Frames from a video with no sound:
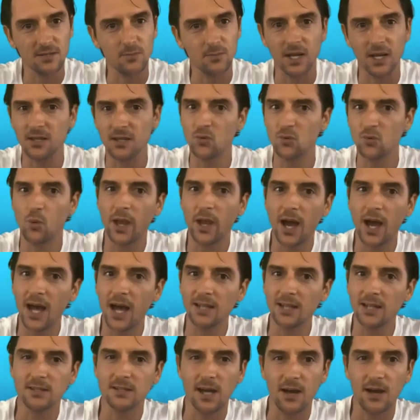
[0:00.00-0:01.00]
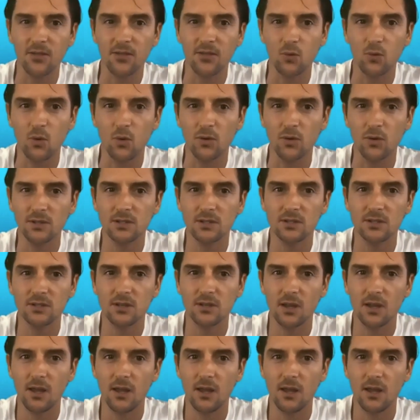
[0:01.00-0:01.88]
because we aren't our thoughts.